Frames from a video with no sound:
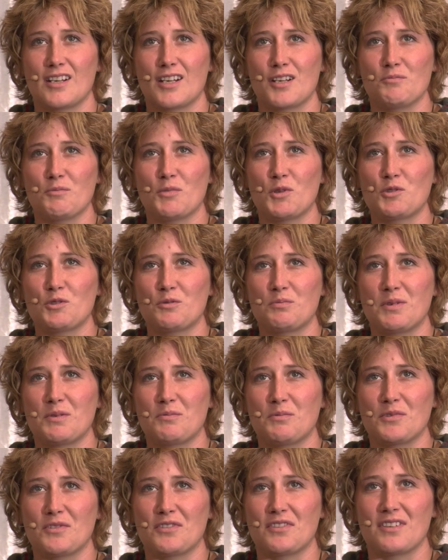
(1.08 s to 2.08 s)
And most
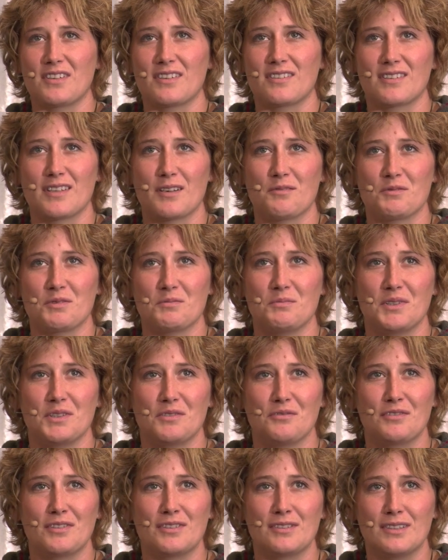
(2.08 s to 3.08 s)
people think that would
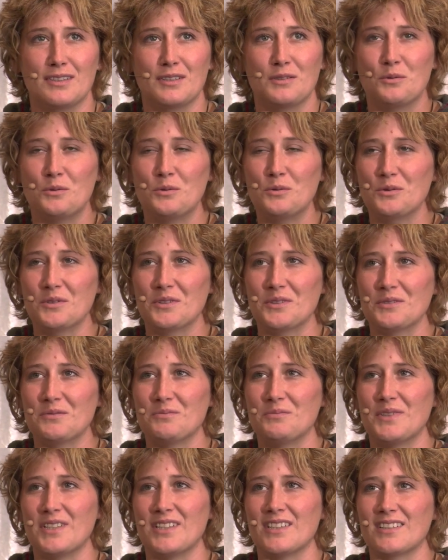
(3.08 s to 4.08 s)
be really cool,
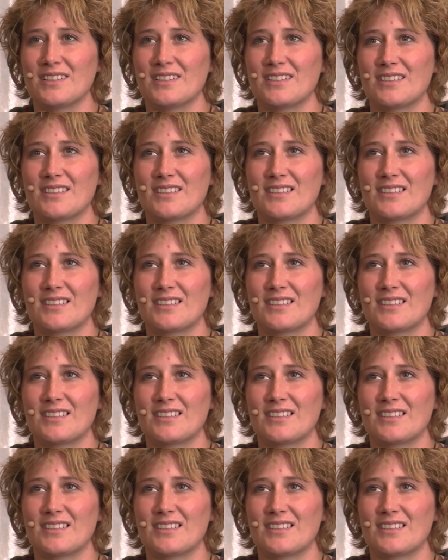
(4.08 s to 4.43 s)
but